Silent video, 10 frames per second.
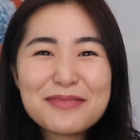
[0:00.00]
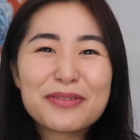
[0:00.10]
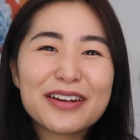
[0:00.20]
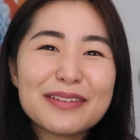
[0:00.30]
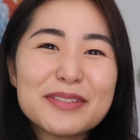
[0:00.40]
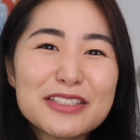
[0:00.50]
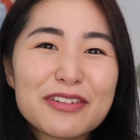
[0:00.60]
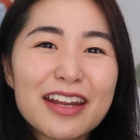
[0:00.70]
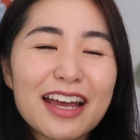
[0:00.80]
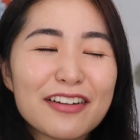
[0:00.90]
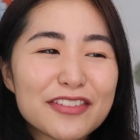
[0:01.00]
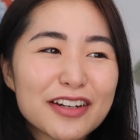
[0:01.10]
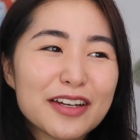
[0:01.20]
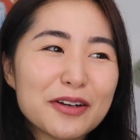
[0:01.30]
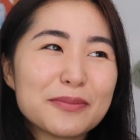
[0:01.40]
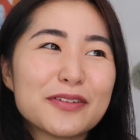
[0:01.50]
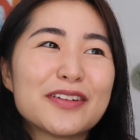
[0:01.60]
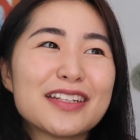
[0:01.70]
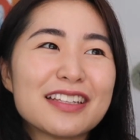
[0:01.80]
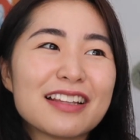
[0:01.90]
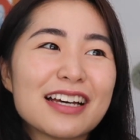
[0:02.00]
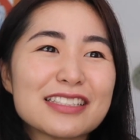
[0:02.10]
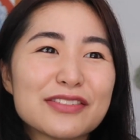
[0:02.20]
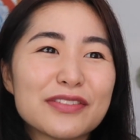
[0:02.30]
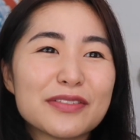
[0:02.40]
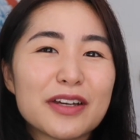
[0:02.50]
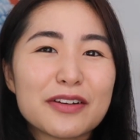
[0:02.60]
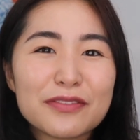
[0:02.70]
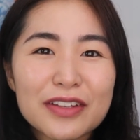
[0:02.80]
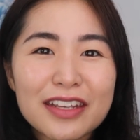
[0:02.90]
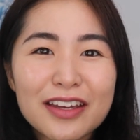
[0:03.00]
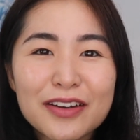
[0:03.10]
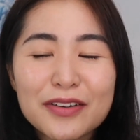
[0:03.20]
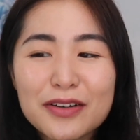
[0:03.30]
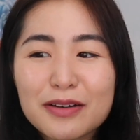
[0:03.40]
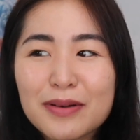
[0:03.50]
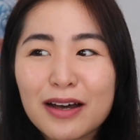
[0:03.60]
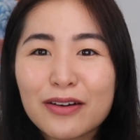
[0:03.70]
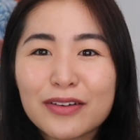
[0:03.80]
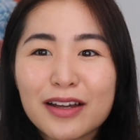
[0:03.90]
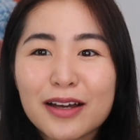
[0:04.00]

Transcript: pretty much right after I uploaded the last video about